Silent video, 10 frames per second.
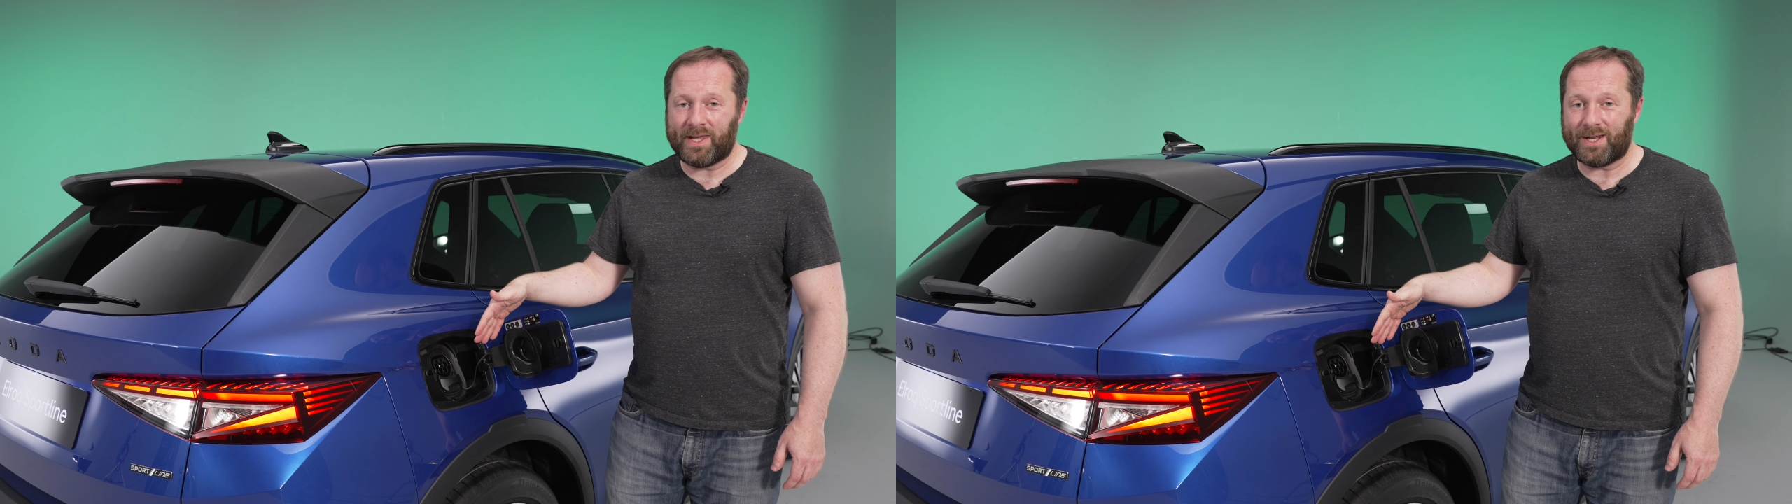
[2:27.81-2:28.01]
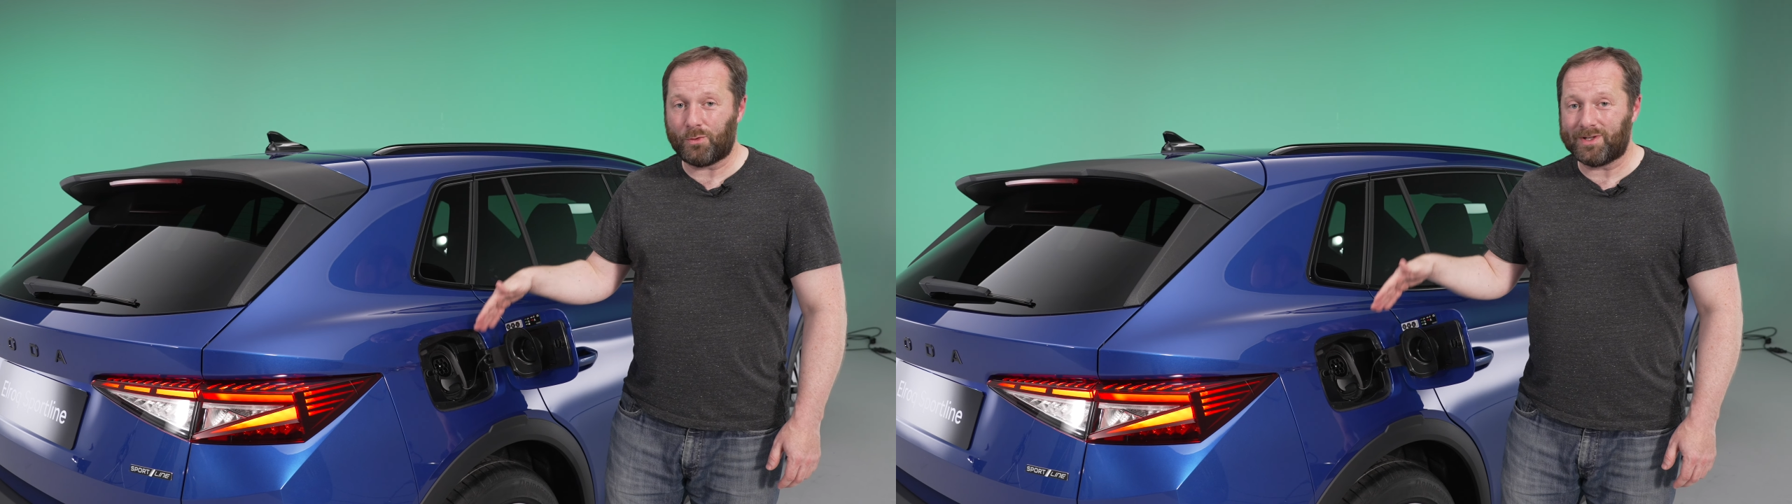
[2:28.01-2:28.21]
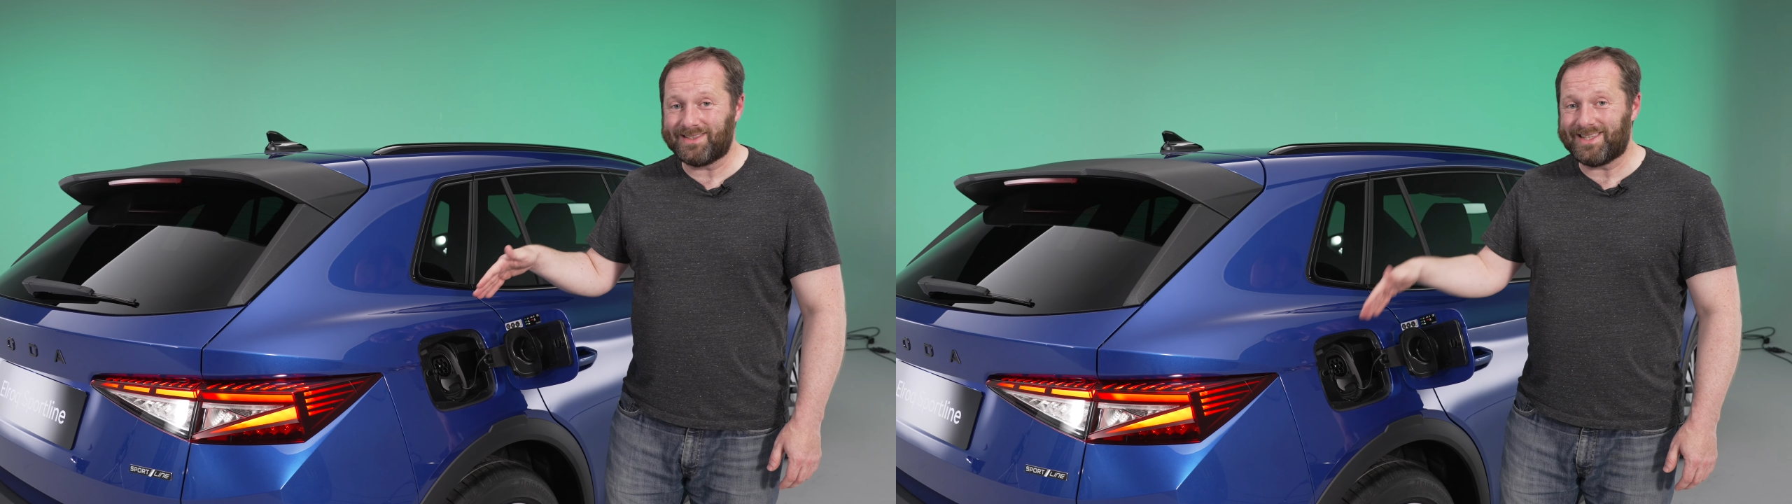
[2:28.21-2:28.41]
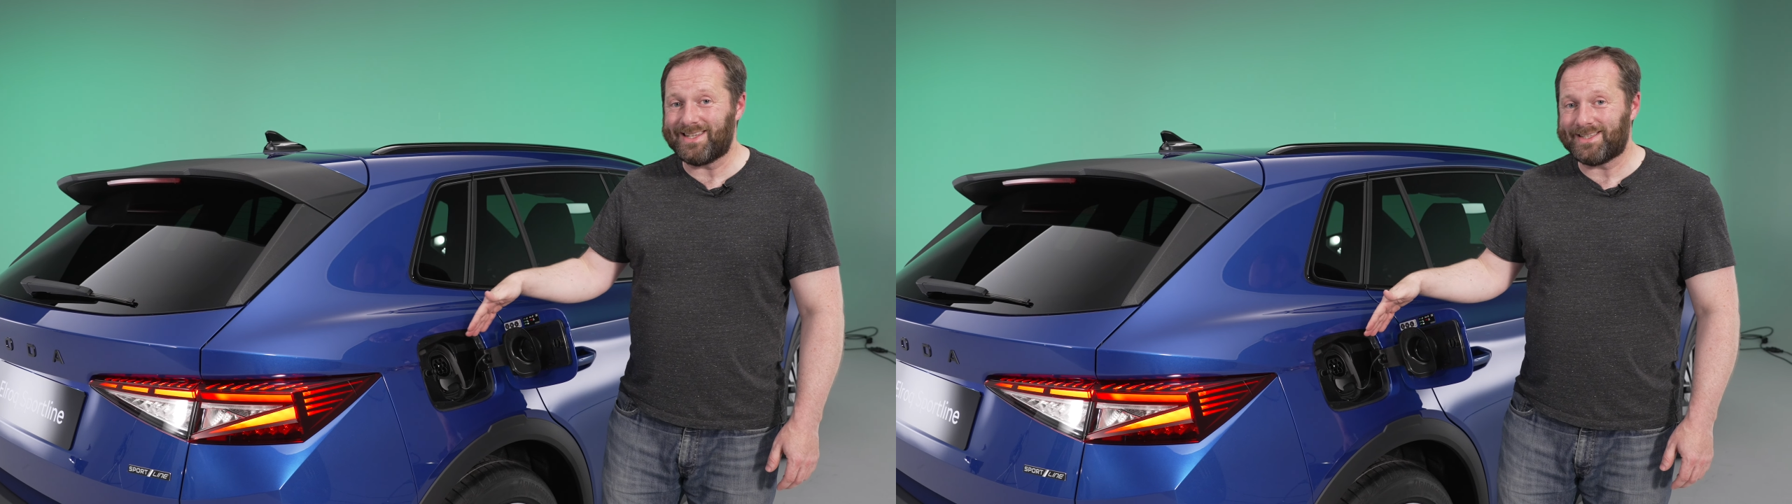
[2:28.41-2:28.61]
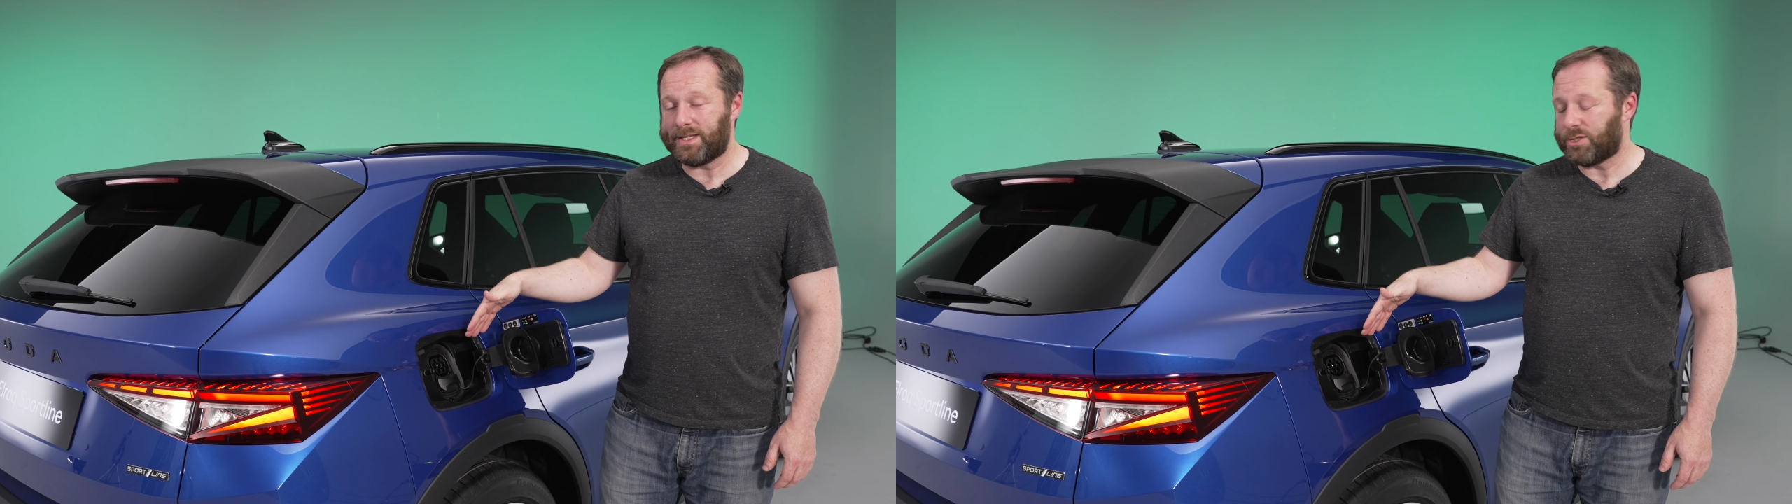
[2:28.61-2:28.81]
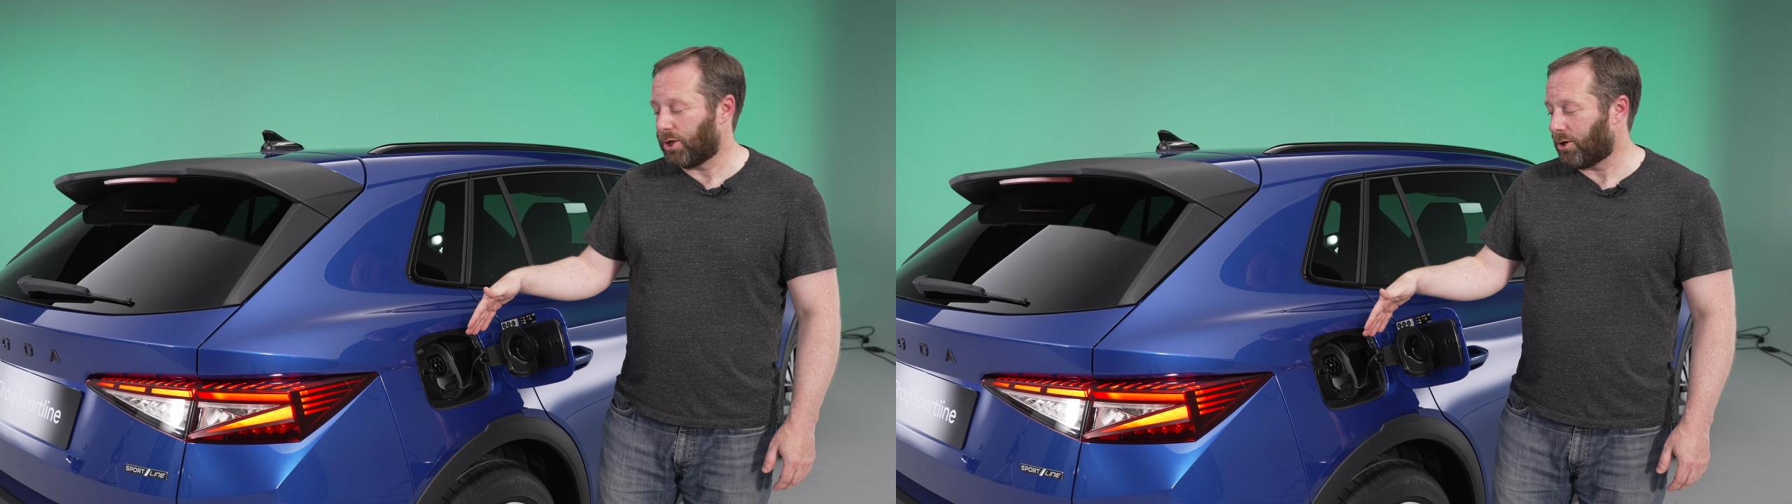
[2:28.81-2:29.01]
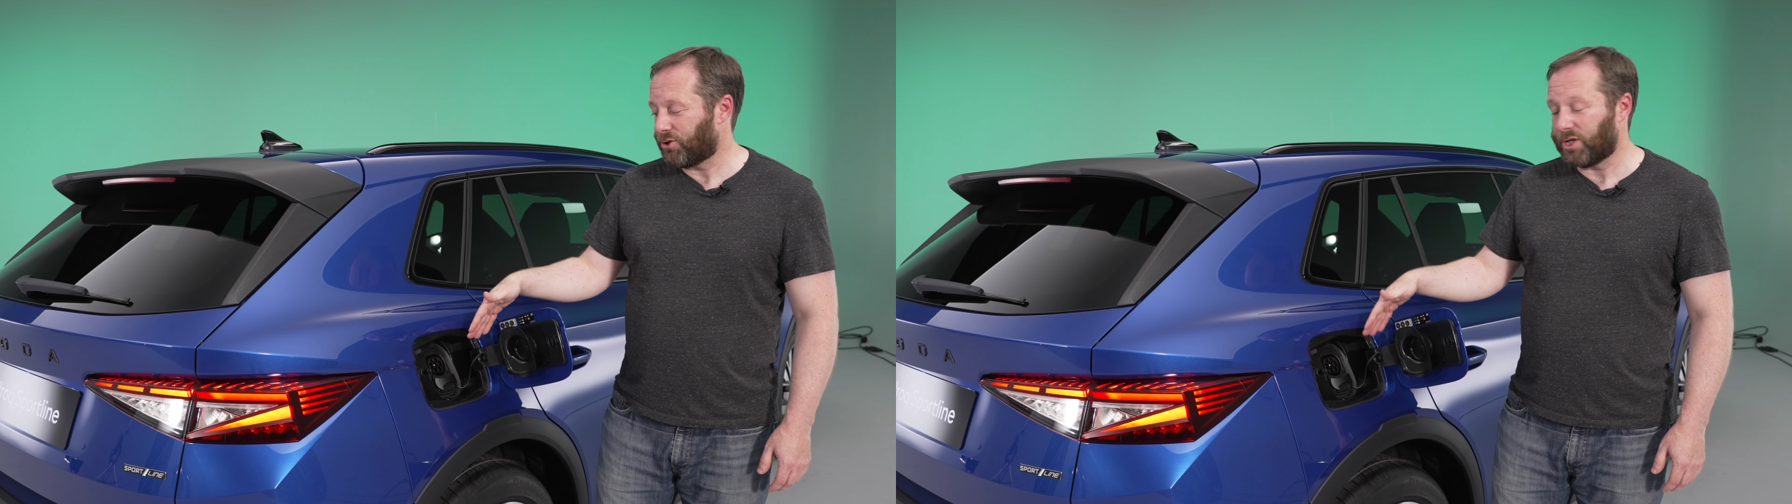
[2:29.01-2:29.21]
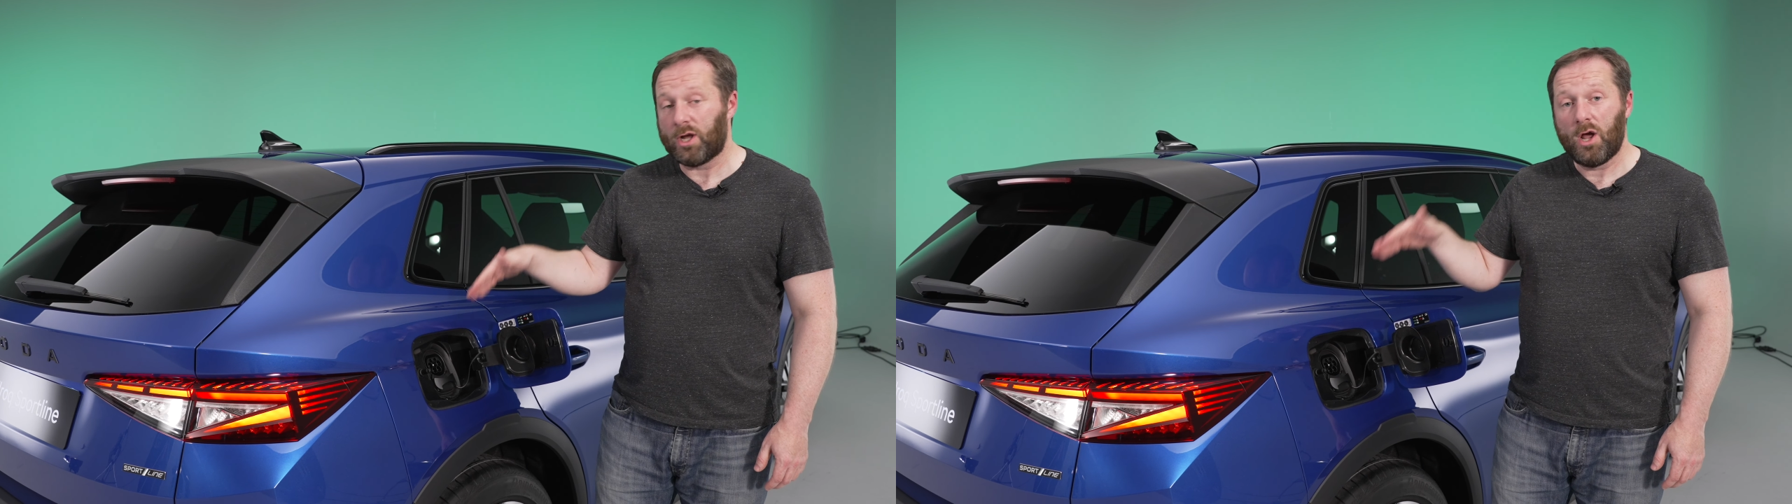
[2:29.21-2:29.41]
kilowatt DC
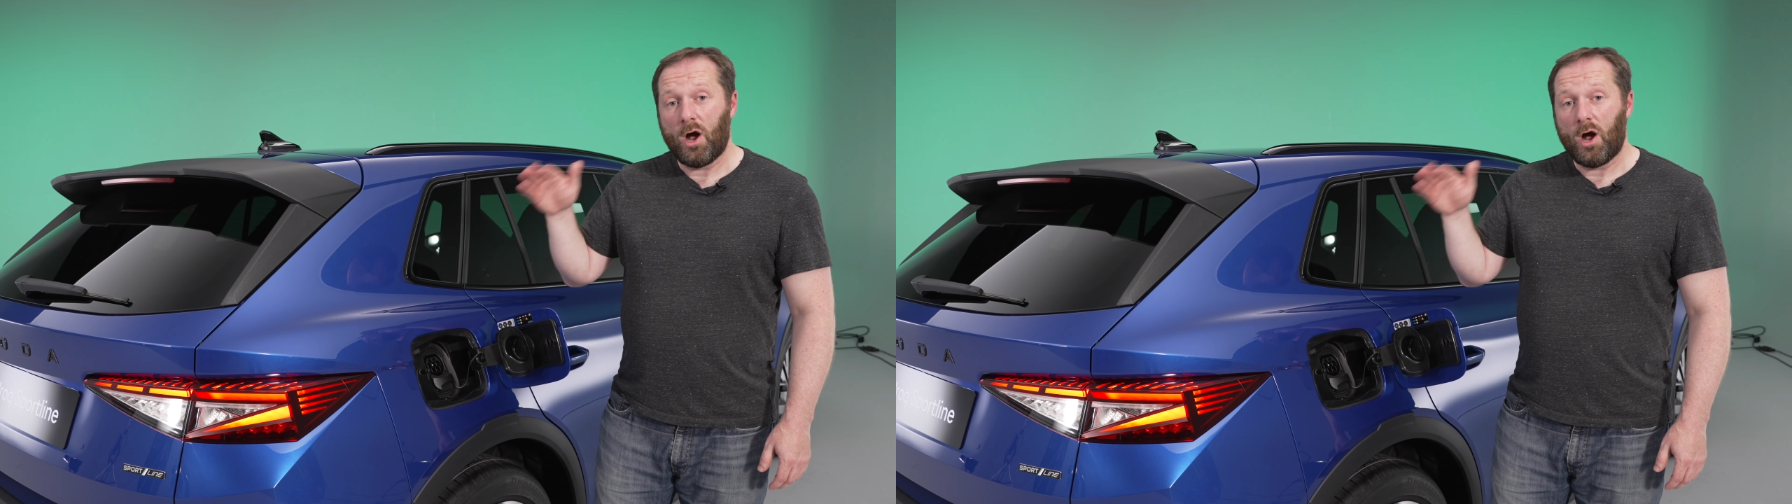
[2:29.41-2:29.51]
charging